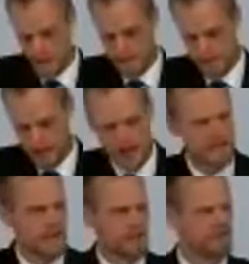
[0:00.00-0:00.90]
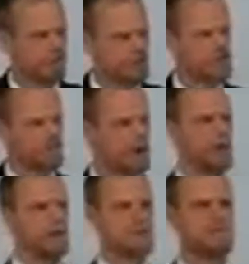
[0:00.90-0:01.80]
is a line that is fully
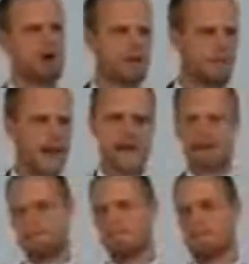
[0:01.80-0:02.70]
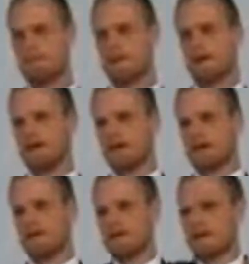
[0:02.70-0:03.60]
focused upon man
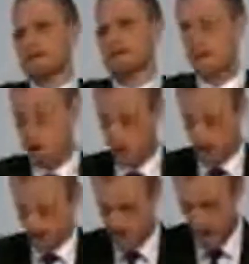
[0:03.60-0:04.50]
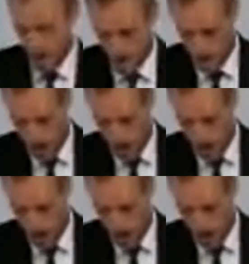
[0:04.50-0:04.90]
they're fully focused on,